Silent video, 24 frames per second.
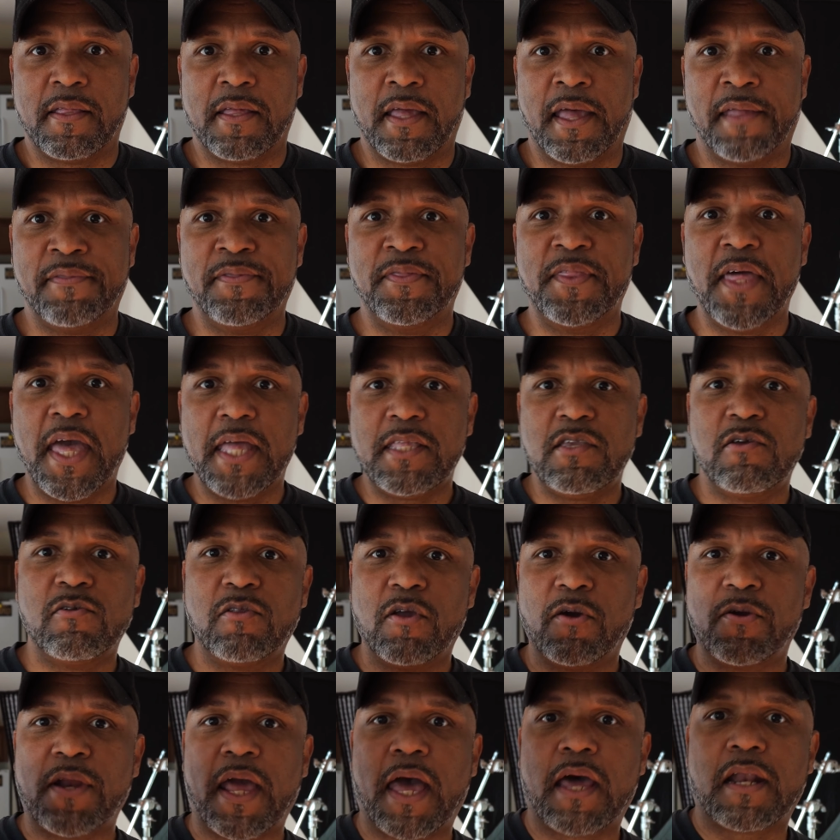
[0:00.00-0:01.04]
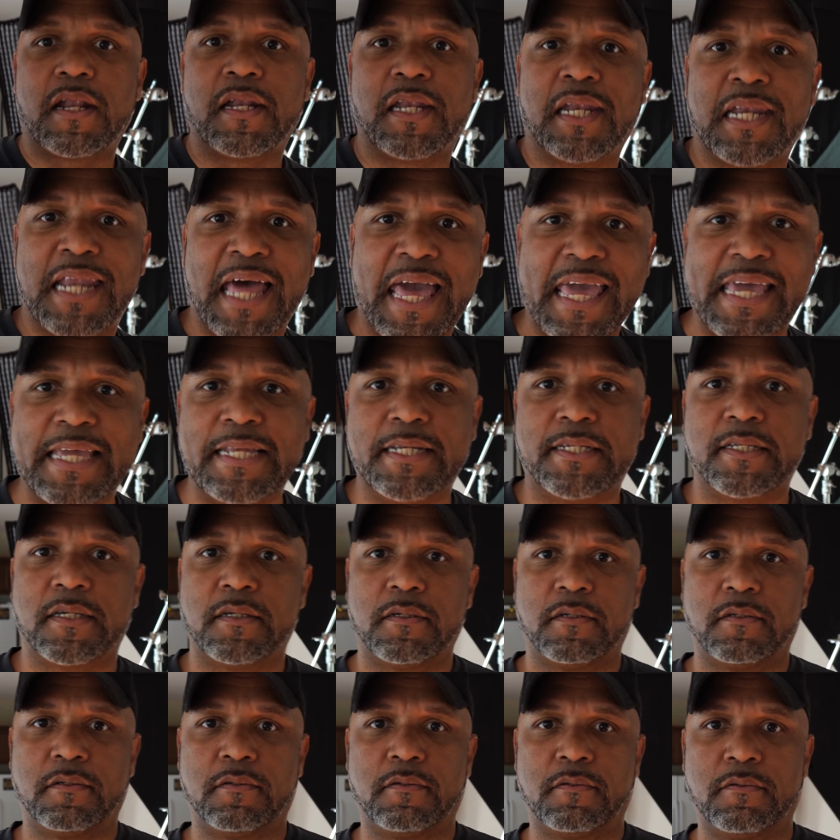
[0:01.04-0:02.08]
And then you learn how to light.
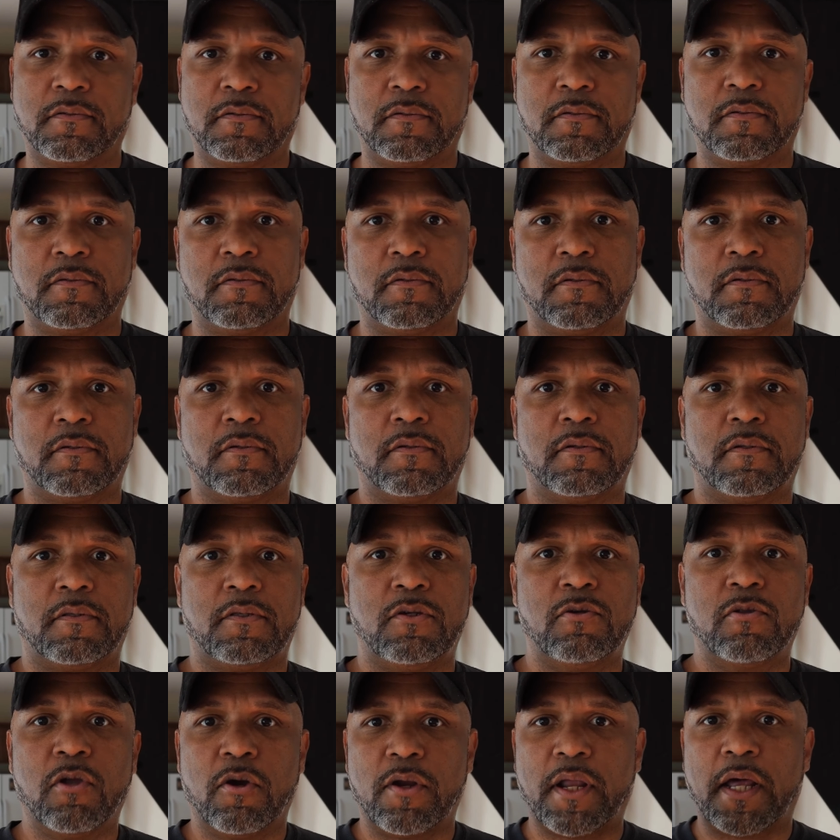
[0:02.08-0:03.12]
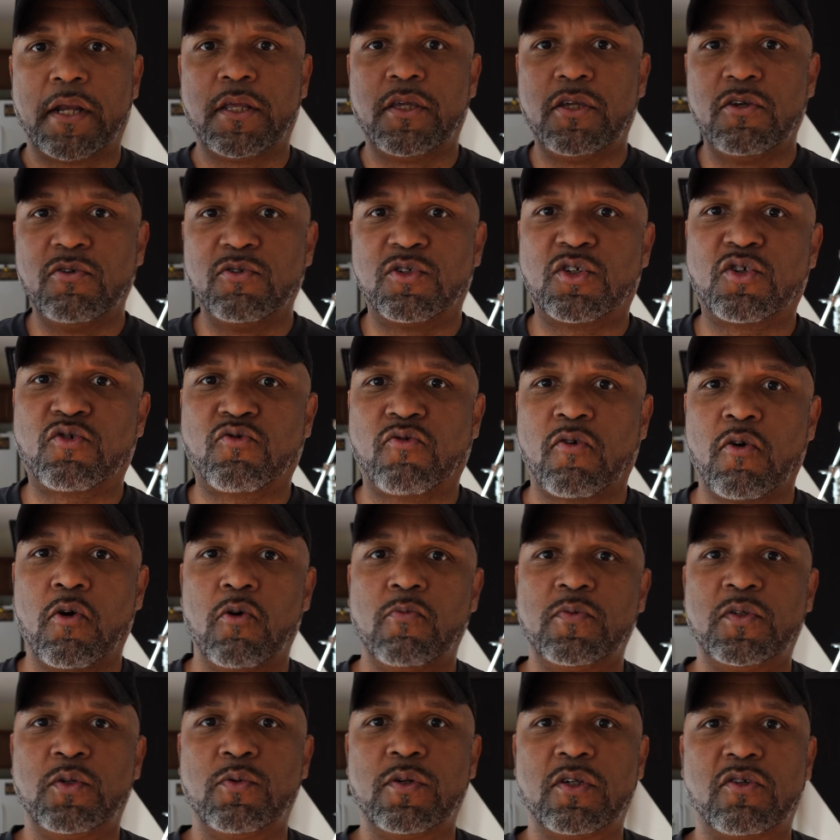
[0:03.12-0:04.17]
You learn how to use
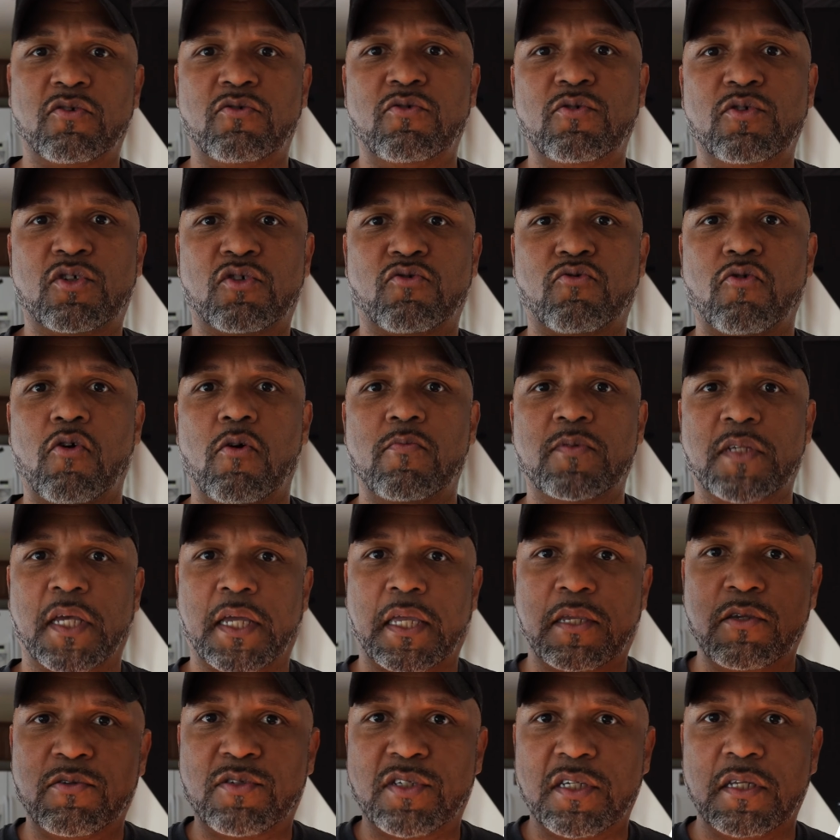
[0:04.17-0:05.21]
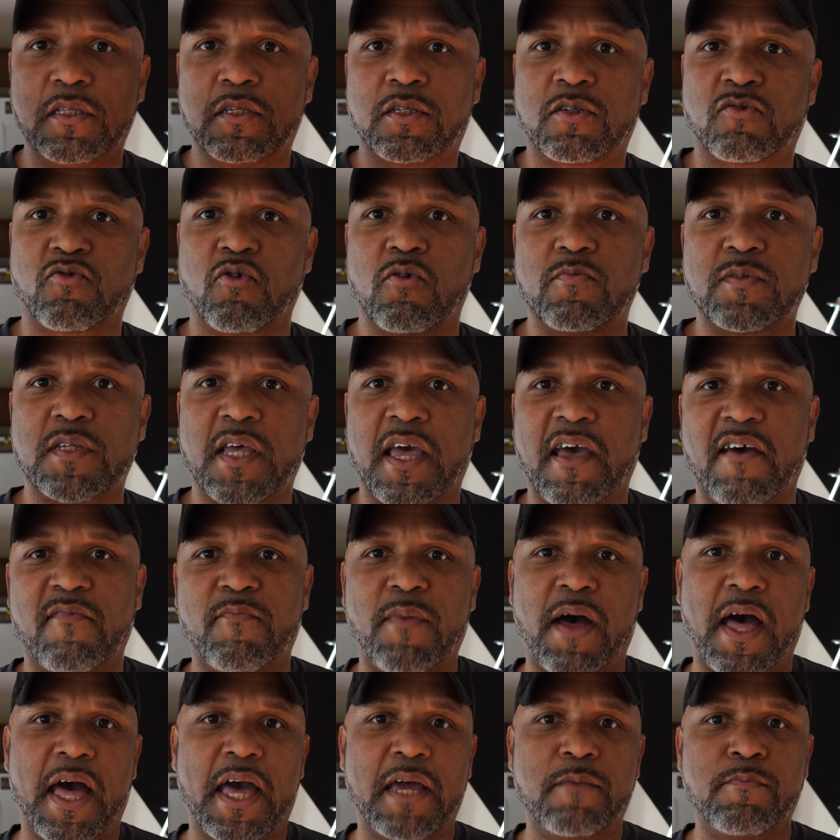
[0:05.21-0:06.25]
strobes. You introduce strobes like you see the strobes I have
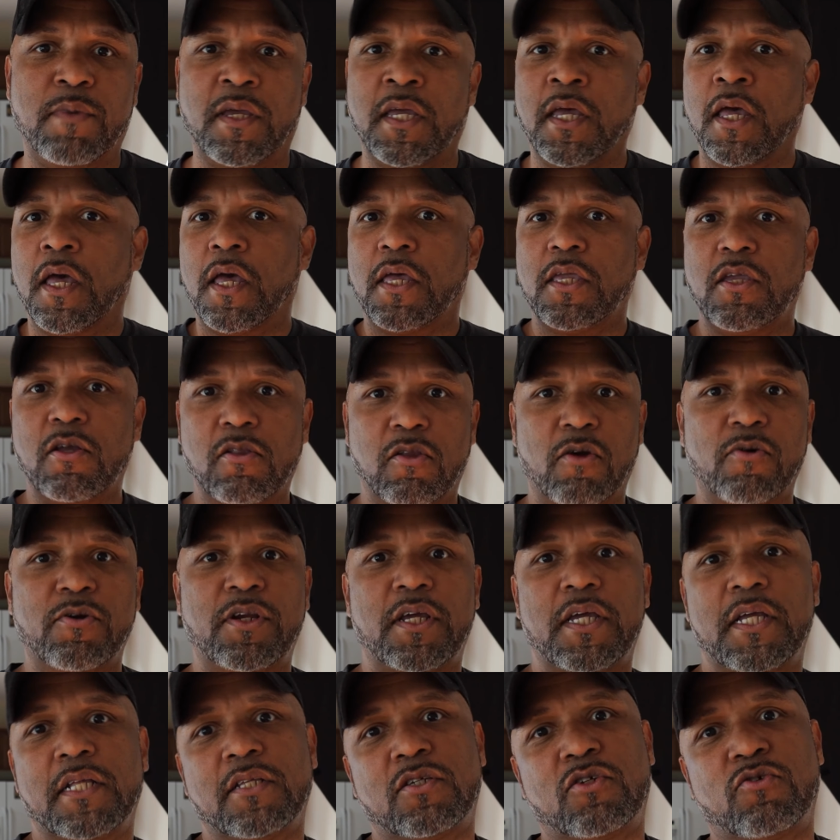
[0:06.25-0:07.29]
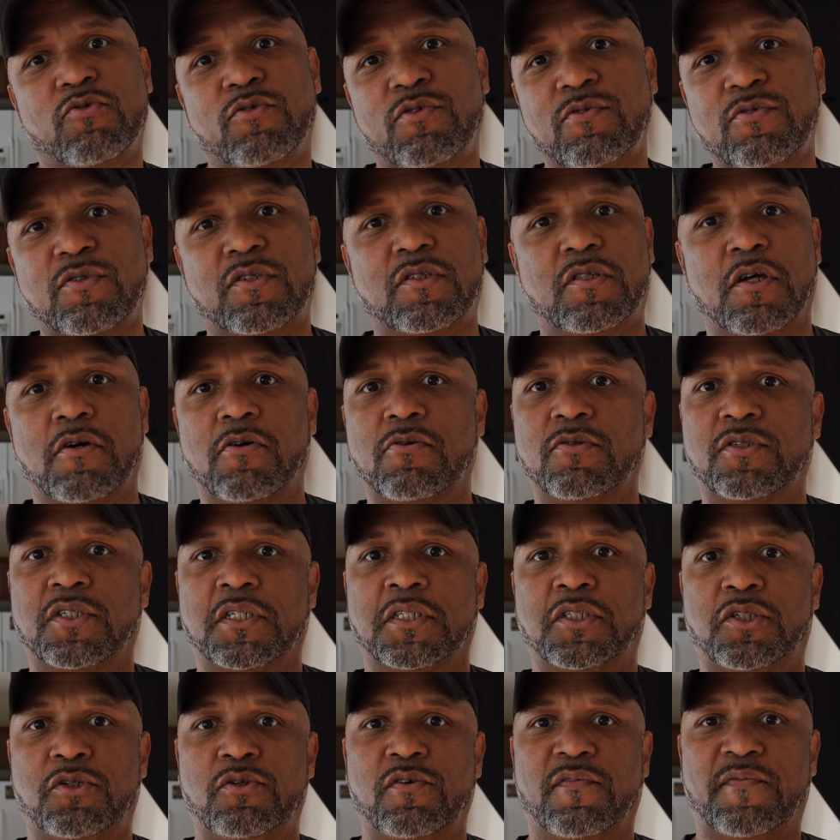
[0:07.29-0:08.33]
behind me. You learn to introduce those
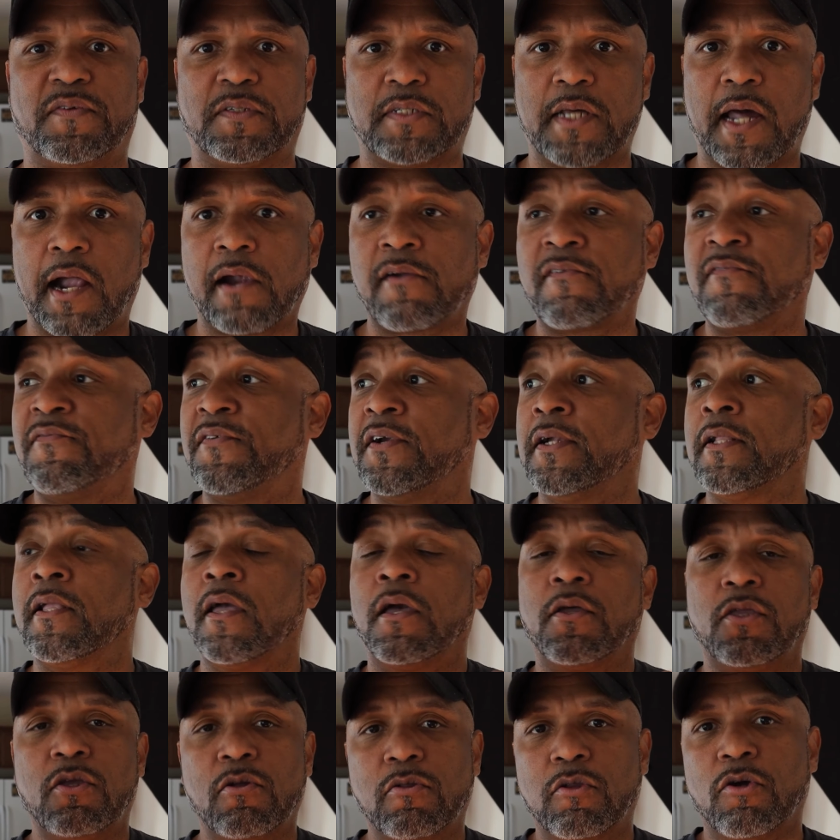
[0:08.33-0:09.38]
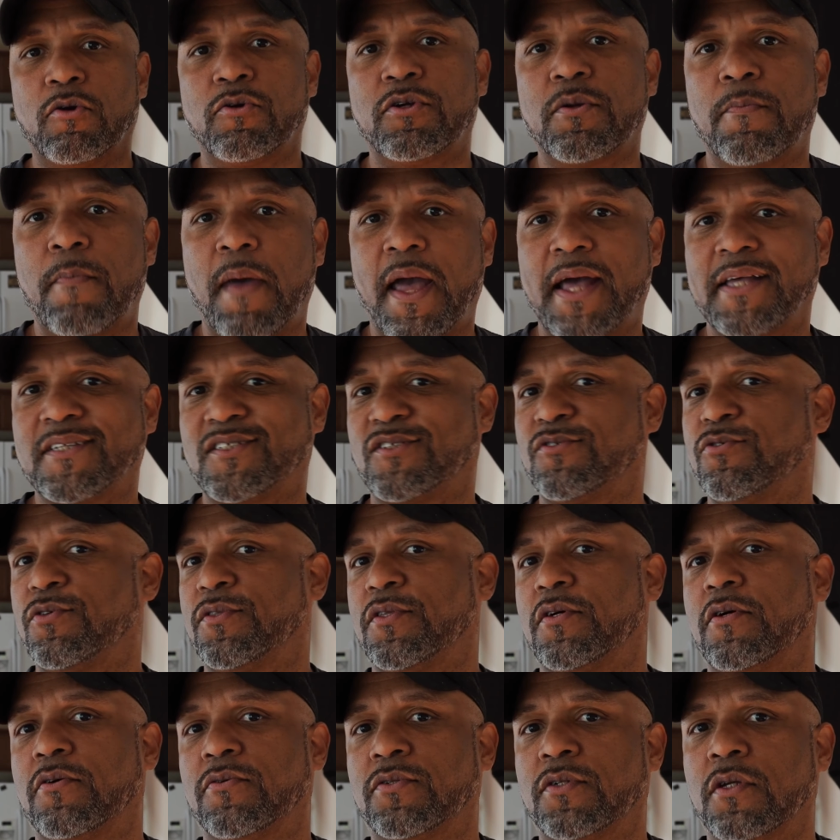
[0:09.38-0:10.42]
into your photography. You learn to master
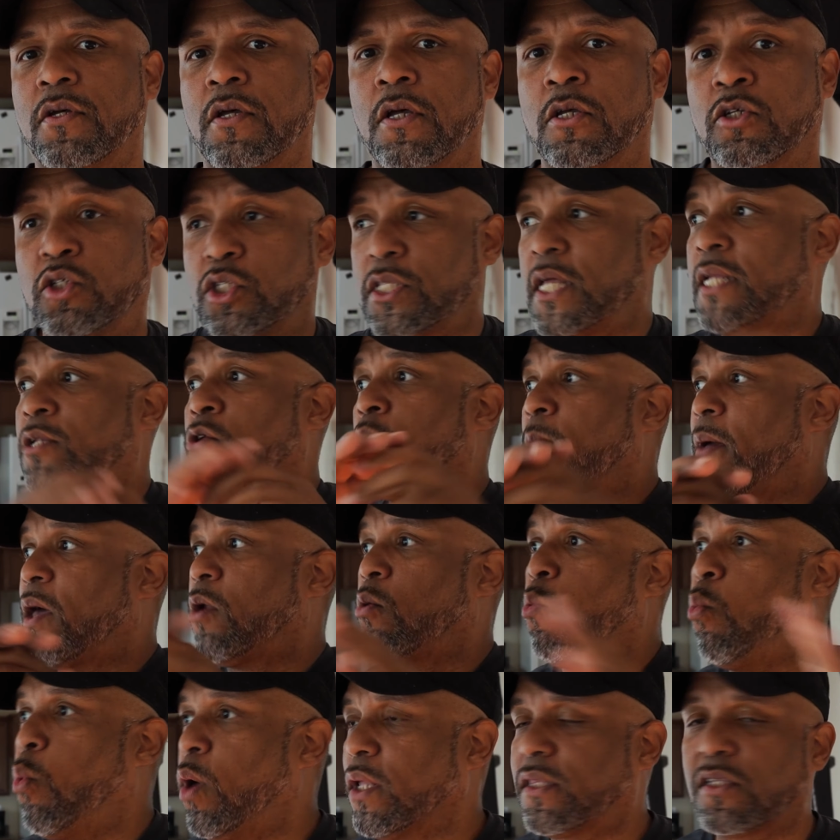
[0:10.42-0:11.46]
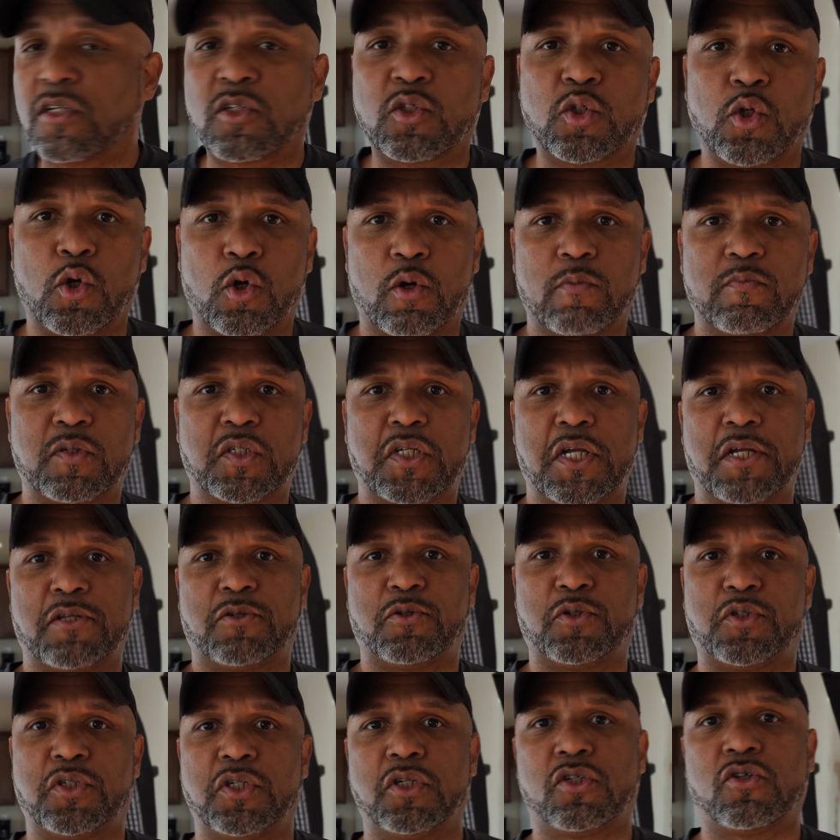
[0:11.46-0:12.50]
those so that no matter what the circumstance
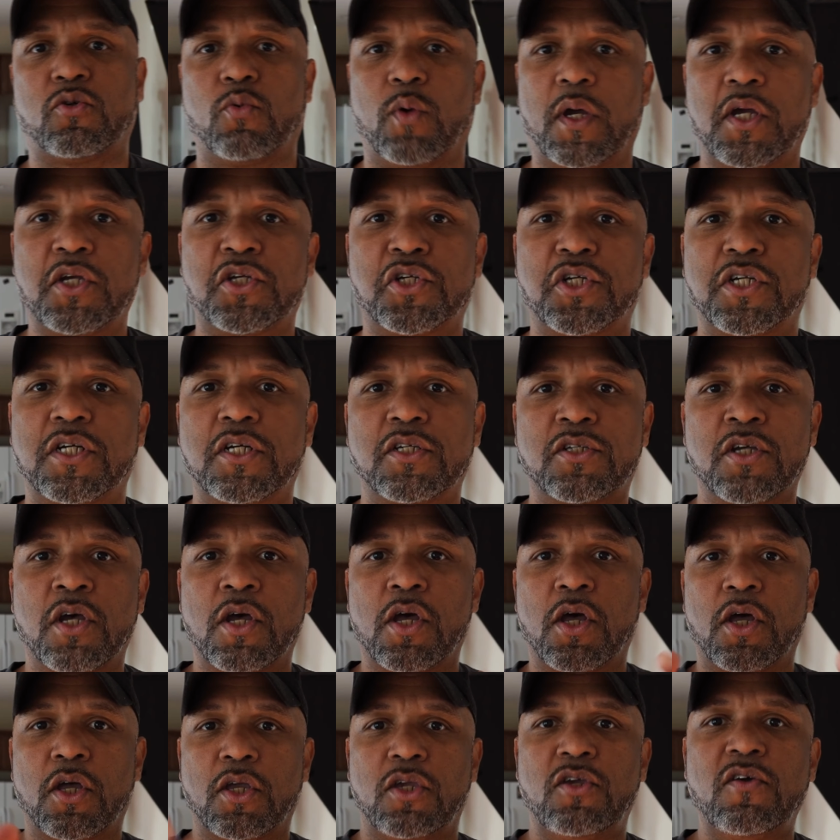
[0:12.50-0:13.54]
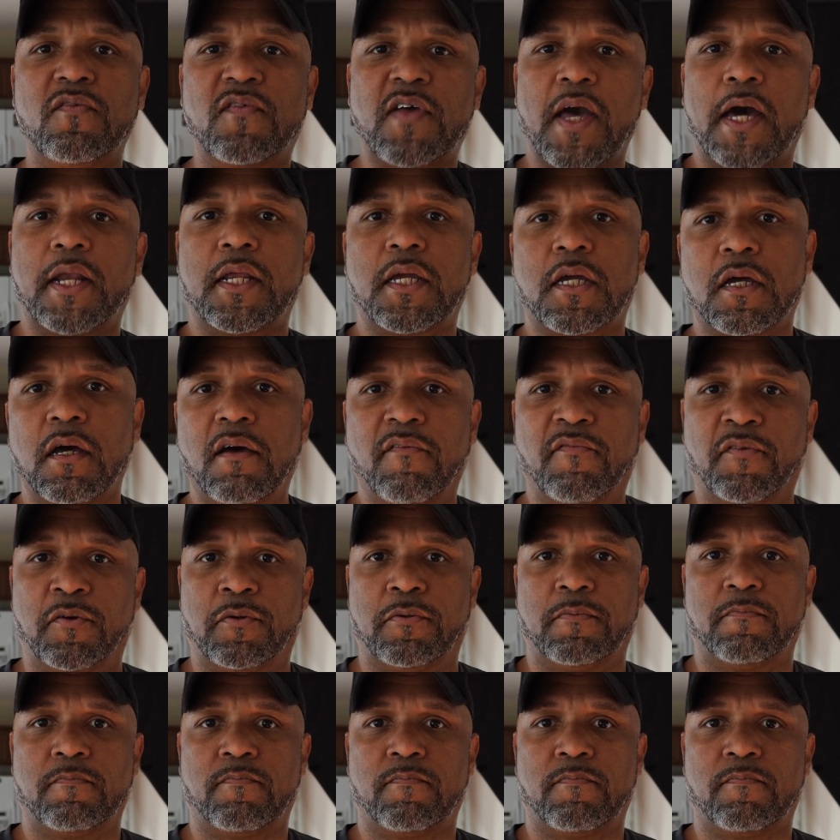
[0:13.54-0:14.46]
or situation is, you've got it covered.